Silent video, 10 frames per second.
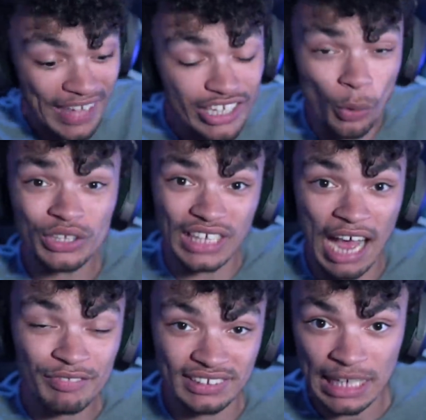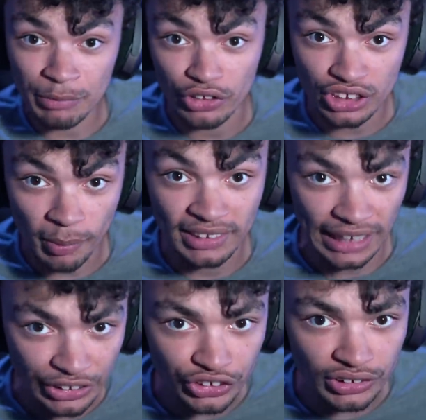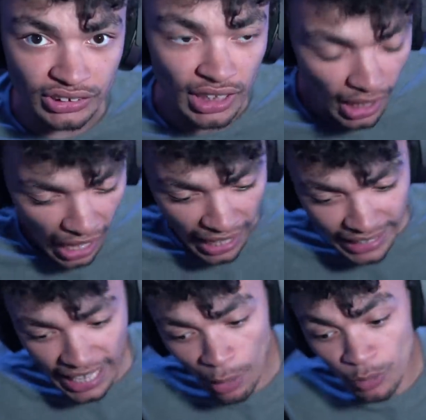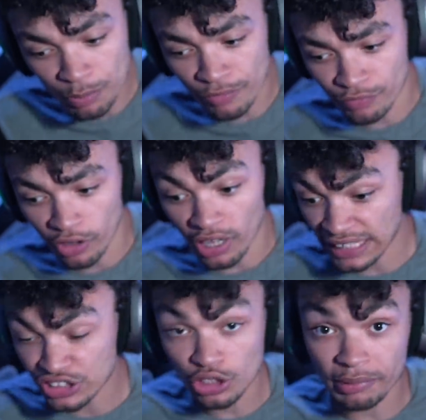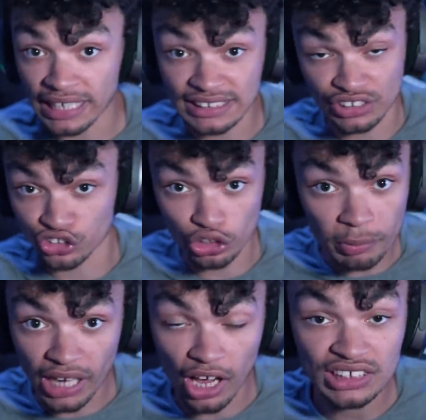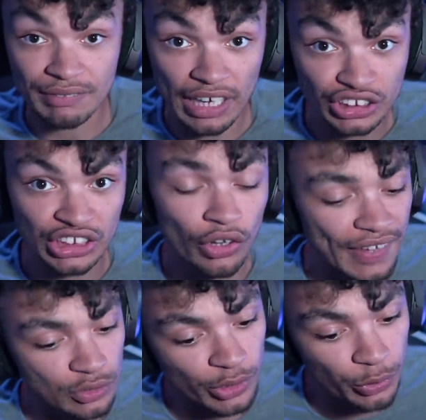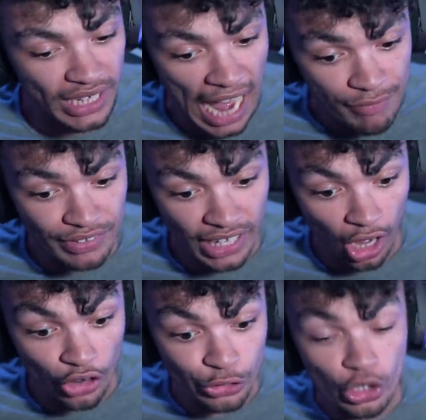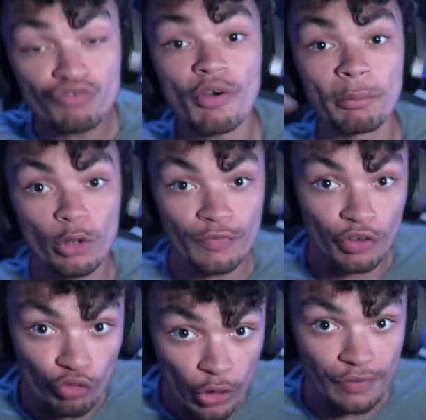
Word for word: they going to have the same customizations? Again, I would prefer. In some cases, in some cars, they've actually done this, where you can have the car and you can remove the roof